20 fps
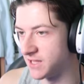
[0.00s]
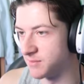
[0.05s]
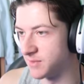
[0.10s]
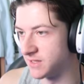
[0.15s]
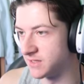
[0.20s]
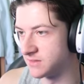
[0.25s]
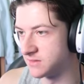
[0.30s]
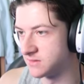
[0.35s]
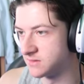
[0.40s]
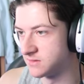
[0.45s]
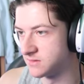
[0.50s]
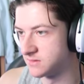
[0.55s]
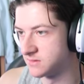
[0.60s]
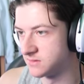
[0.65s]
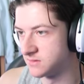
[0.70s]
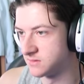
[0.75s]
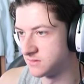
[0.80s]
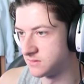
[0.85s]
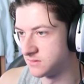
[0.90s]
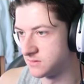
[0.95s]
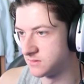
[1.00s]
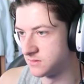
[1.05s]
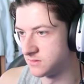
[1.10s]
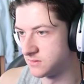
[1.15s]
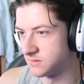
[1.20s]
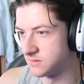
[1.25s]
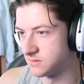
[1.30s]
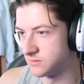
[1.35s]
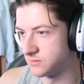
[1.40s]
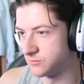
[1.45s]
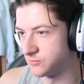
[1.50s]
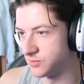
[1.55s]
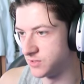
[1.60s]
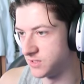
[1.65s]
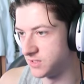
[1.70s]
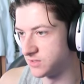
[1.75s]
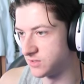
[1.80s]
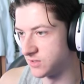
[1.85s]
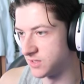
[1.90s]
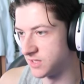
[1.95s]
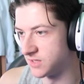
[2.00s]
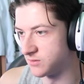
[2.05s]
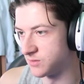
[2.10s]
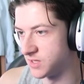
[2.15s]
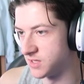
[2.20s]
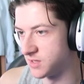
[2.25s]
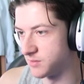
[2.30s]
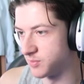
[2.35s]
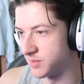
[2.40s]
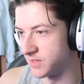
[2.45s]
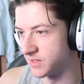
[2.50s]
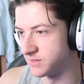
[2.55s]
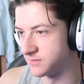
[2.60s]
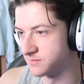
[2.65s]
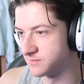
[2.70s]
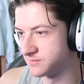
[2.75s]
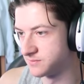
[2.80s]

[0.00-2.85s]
man. Really don't like the way they play.